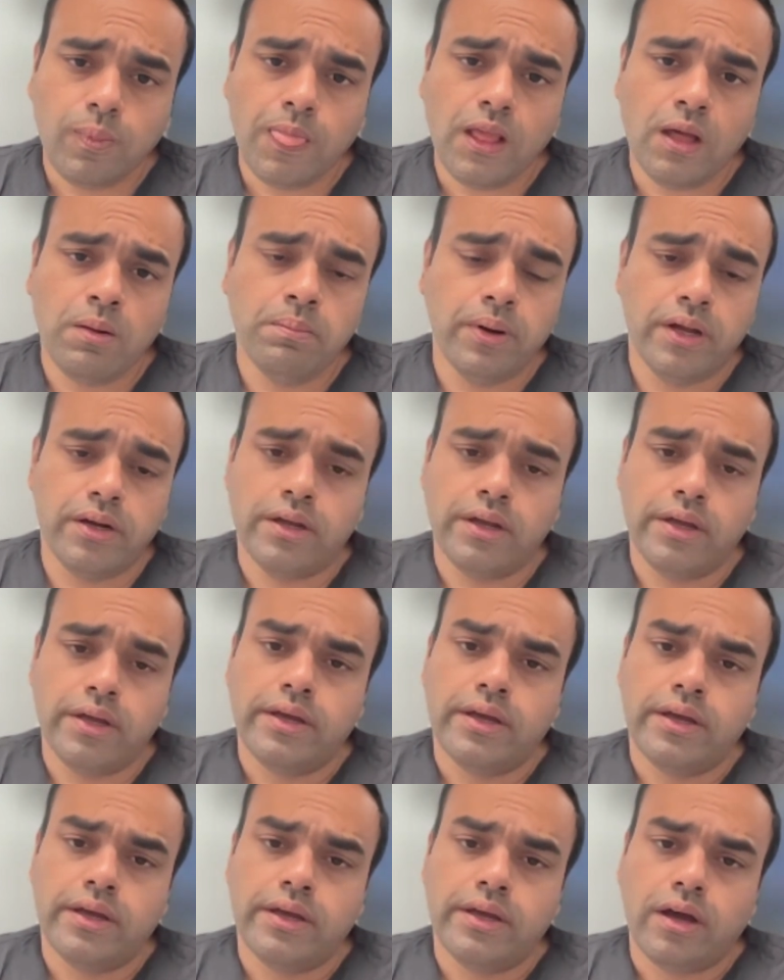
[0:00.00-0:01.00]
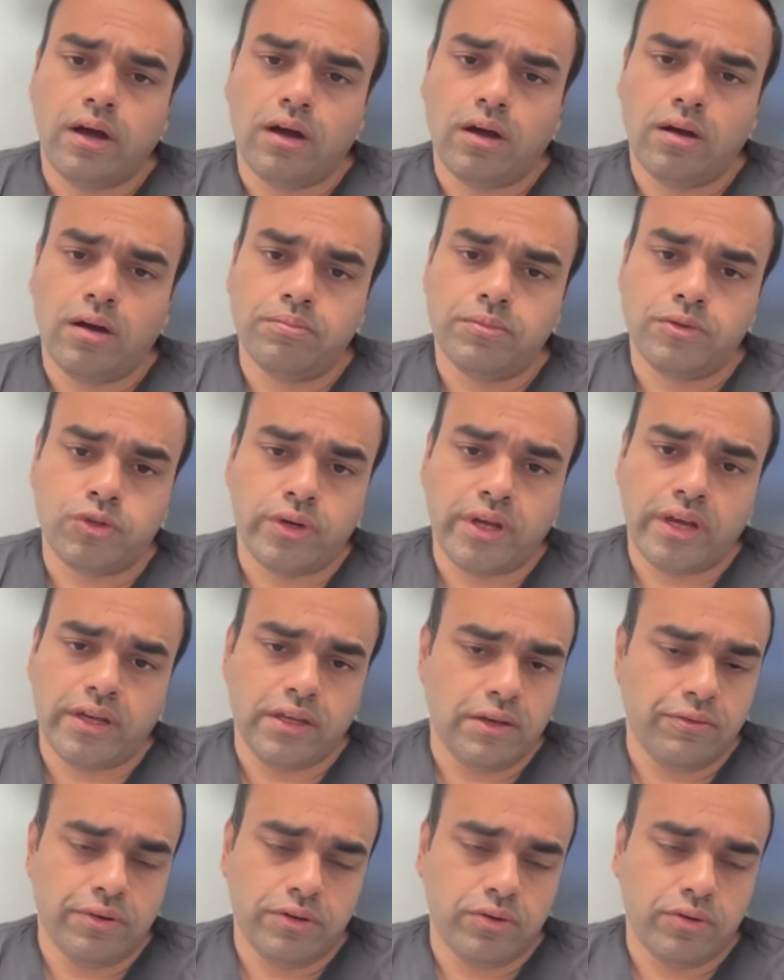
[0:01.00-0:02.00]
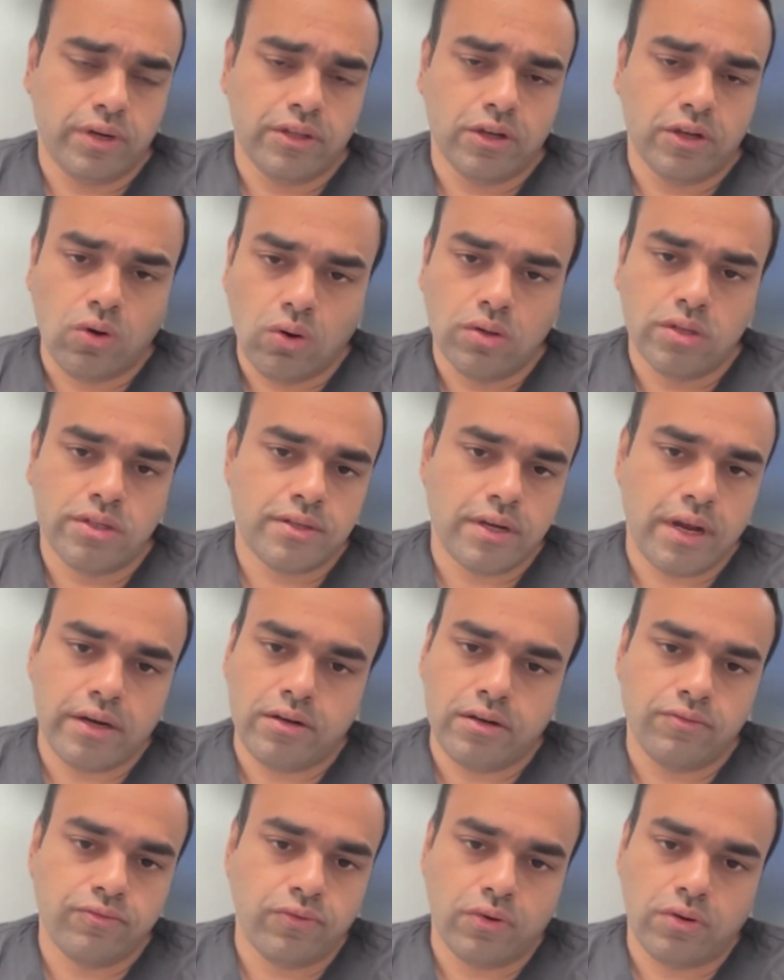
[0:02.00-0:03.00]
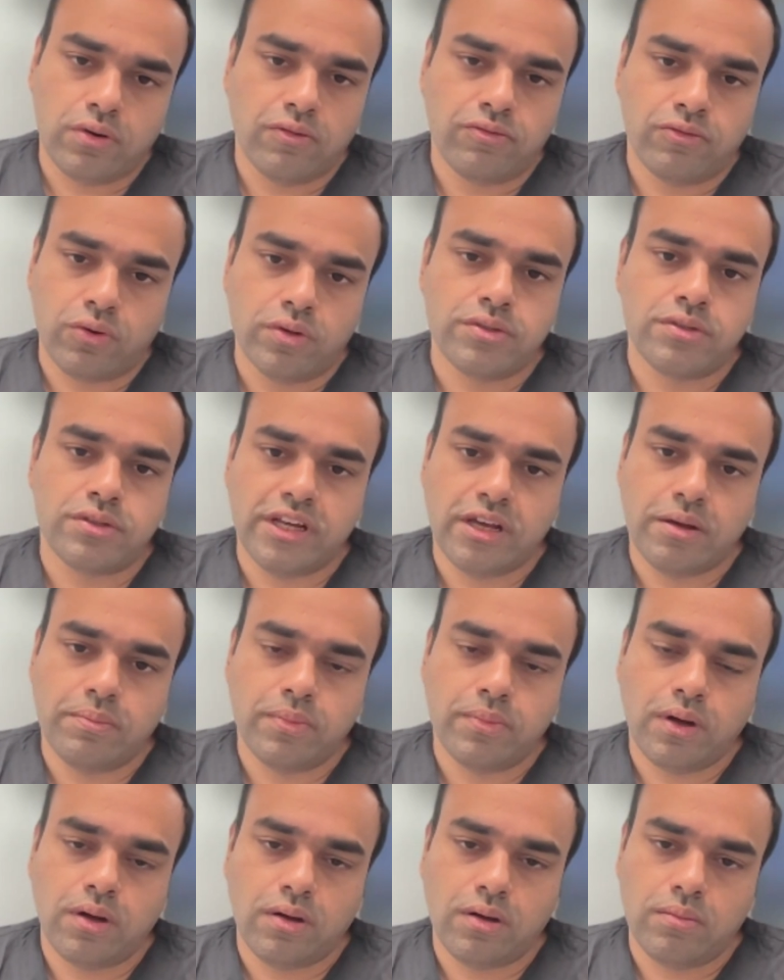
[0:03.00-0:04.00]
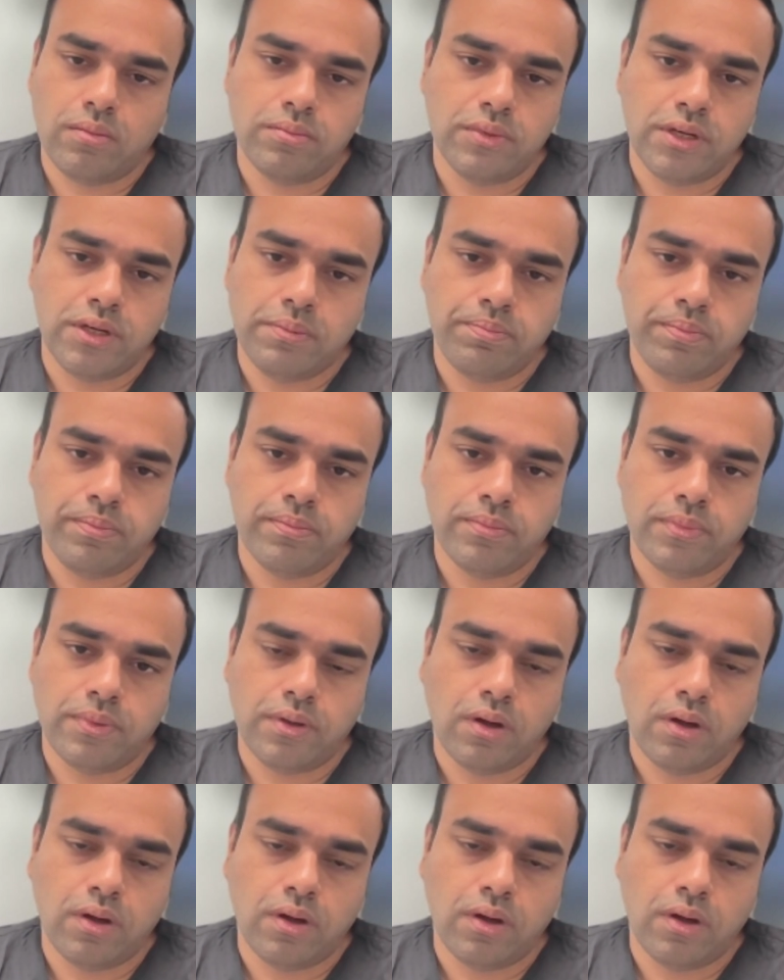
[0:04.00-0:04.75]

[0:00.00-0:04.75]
But today, even today, the gold standard for, of course, knee